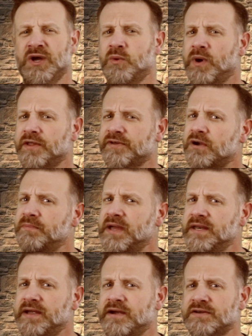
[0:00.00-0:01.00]
While there are
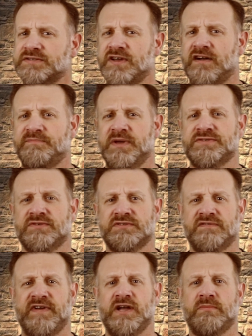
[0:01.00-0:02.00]
many Airsoft pistols
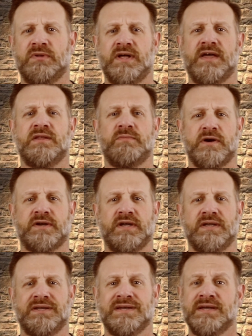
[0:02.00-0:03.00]
available on the market,